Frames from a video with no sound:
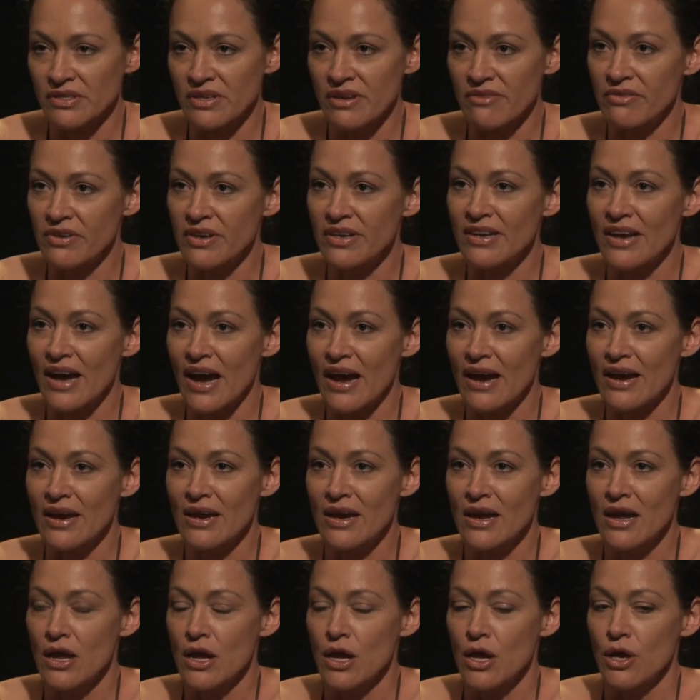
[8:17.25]
every day,
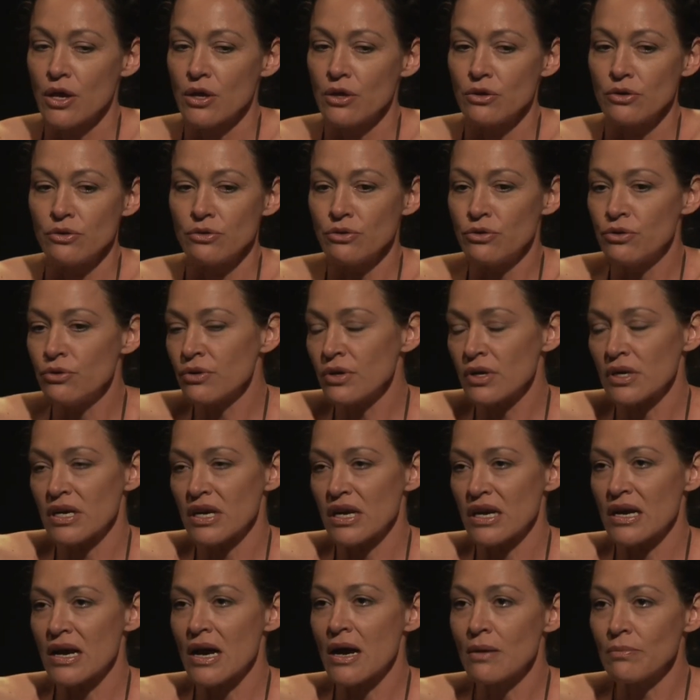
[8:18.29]
you can
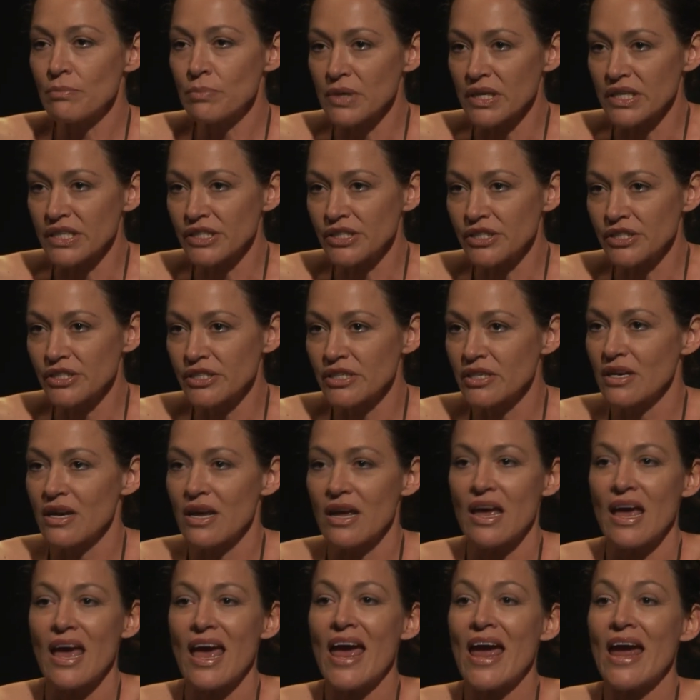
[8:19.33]
accomplish
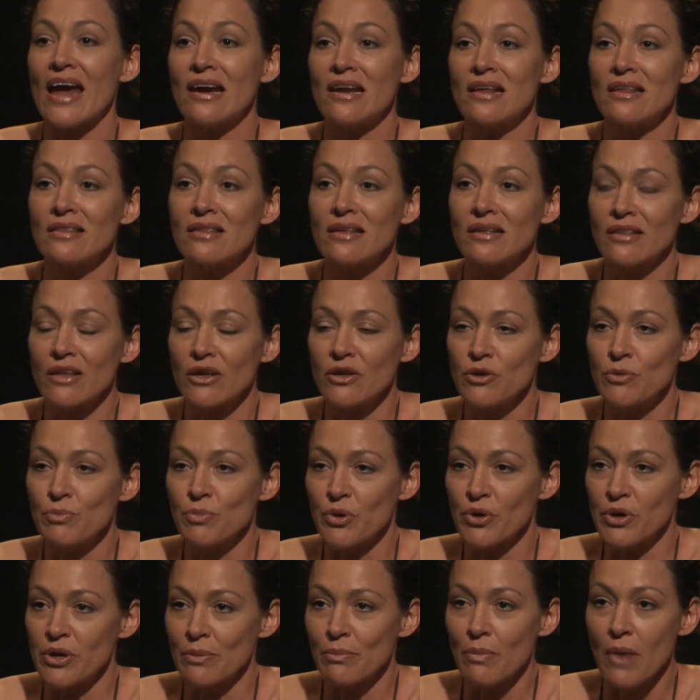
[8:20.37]
anything that you
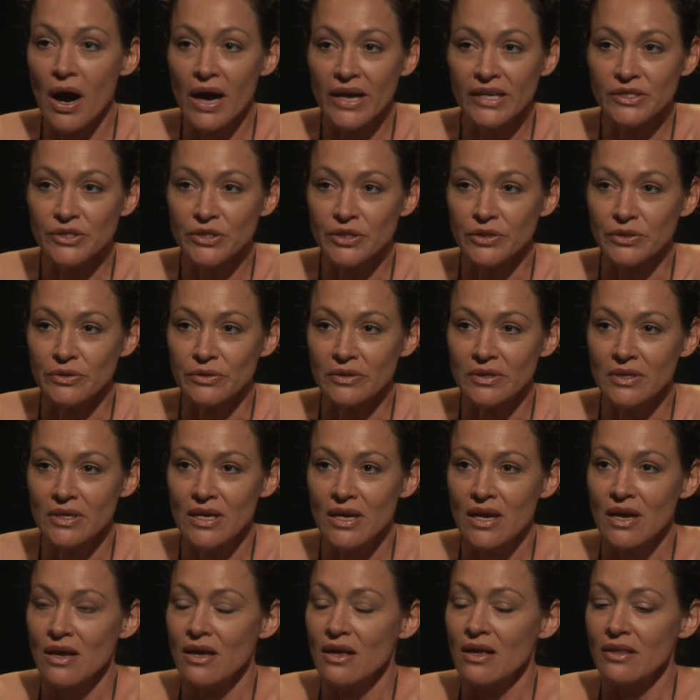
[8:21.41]
put your mind to.
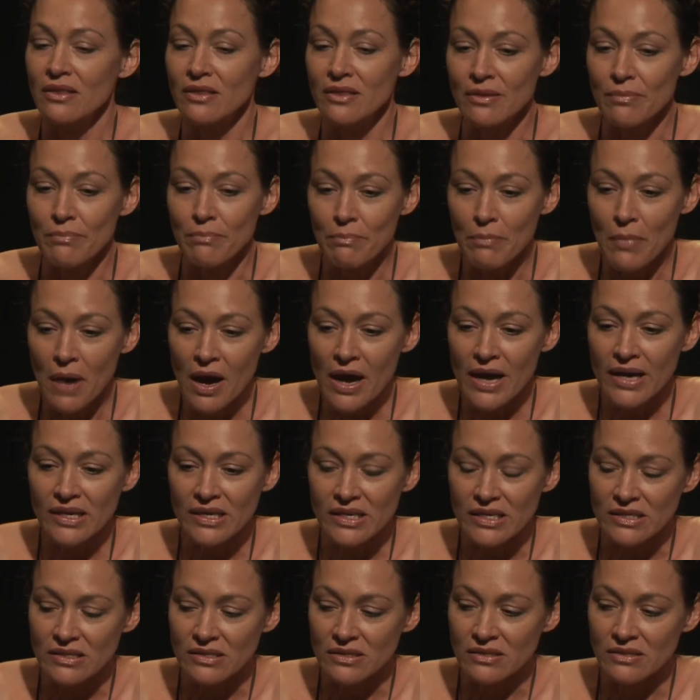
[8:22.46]
The mind
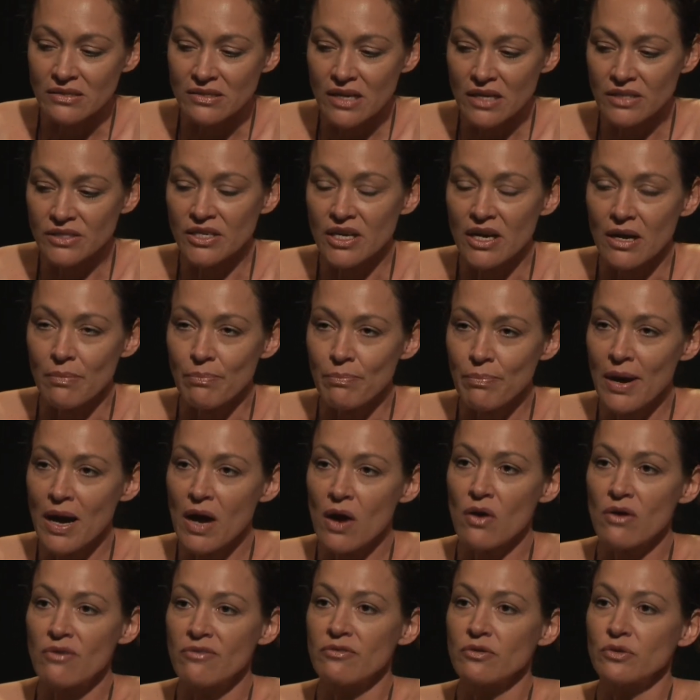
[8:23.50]
is such a
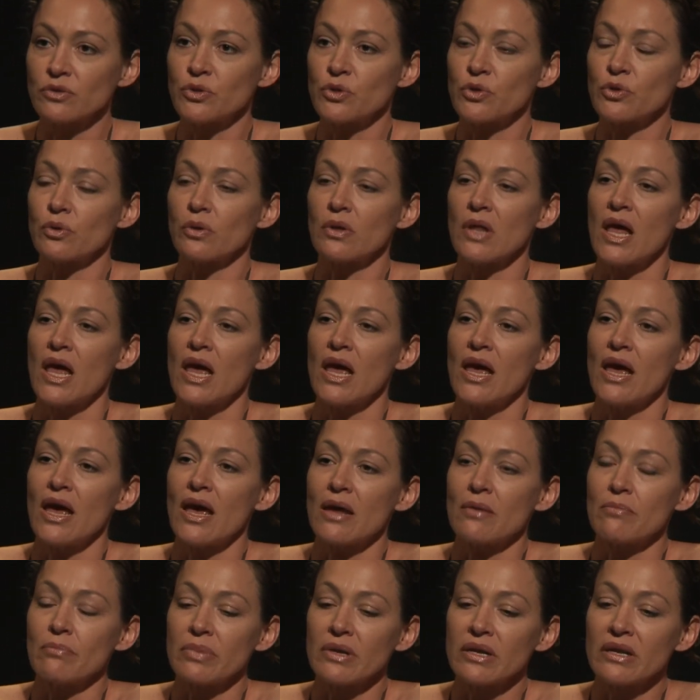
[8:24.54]
powerful tool.
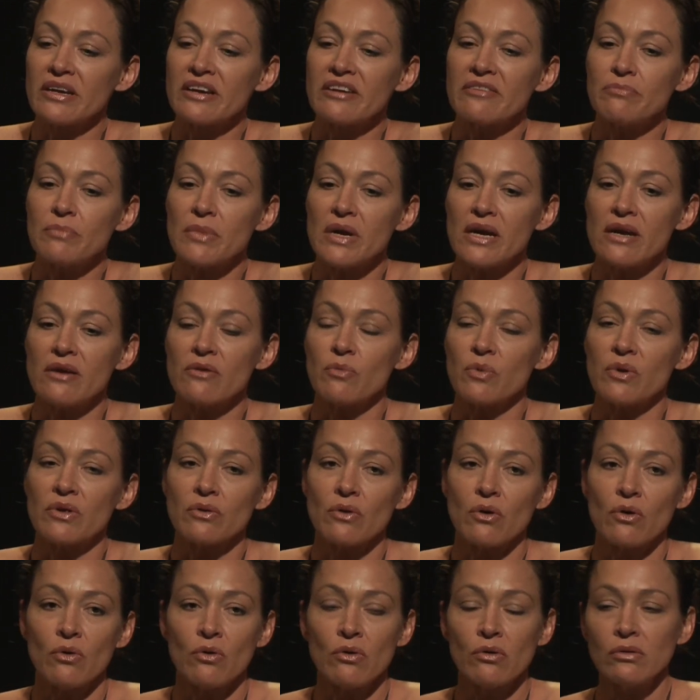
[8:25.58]
And believe me, with
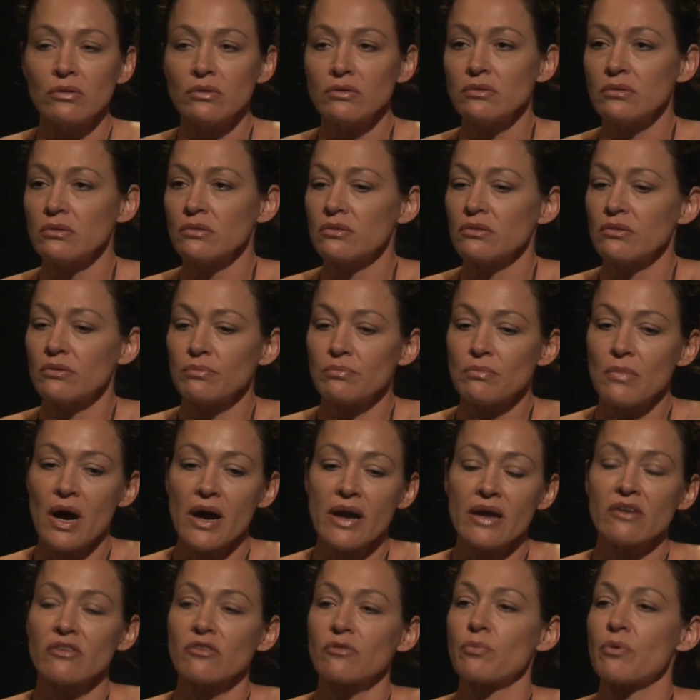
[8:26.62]
all my
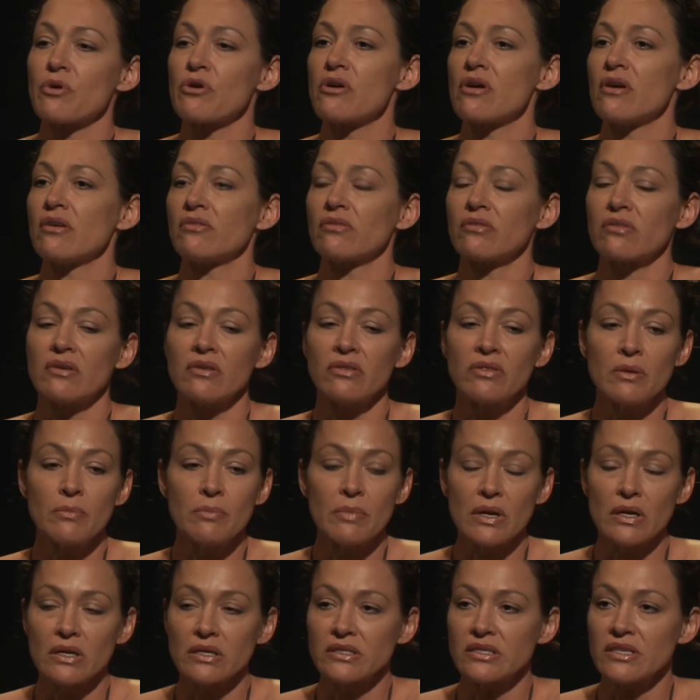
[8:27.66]
experience in the
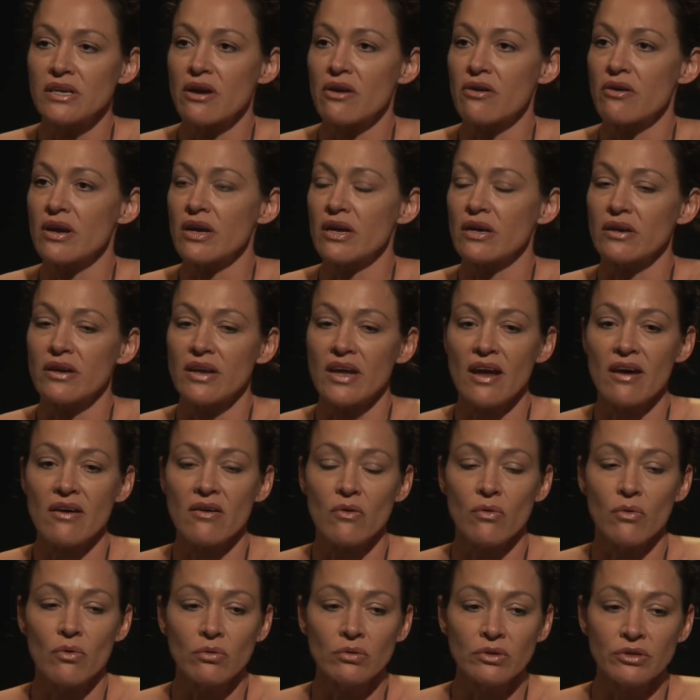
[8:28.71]
military and at
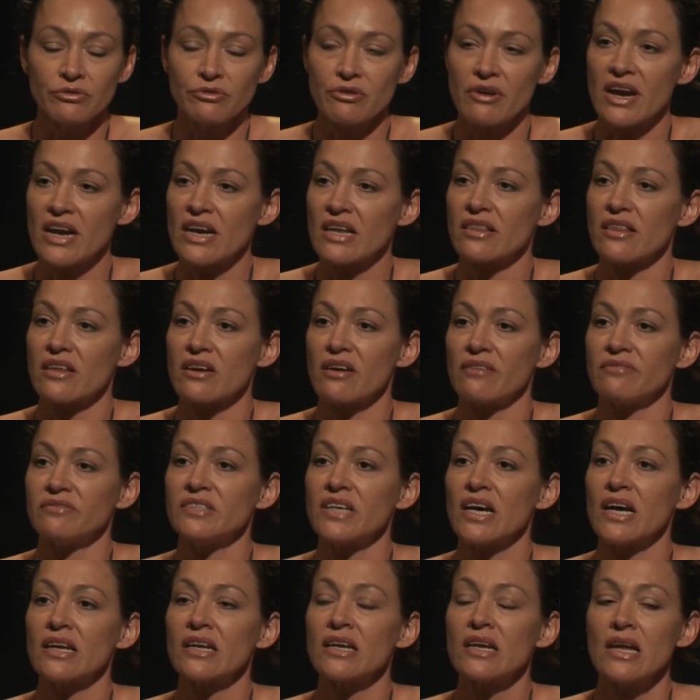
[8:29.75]
all the training that I've
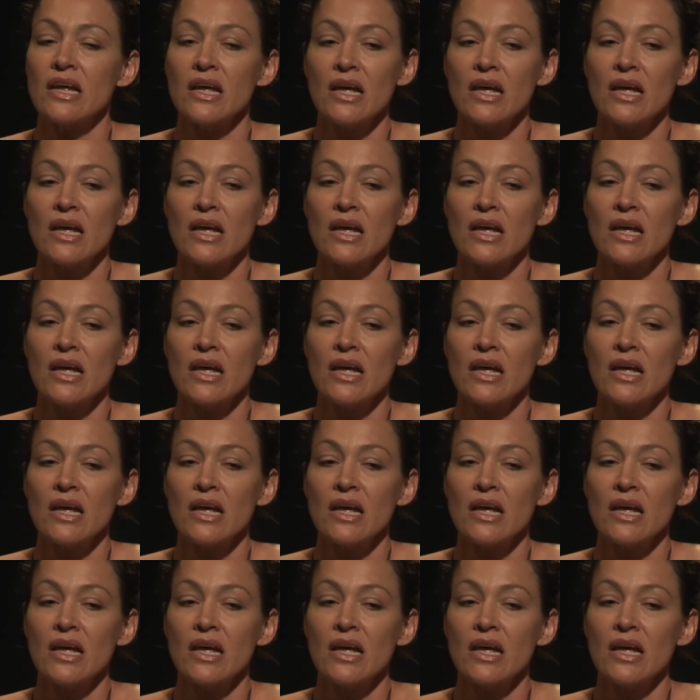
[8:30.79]
done,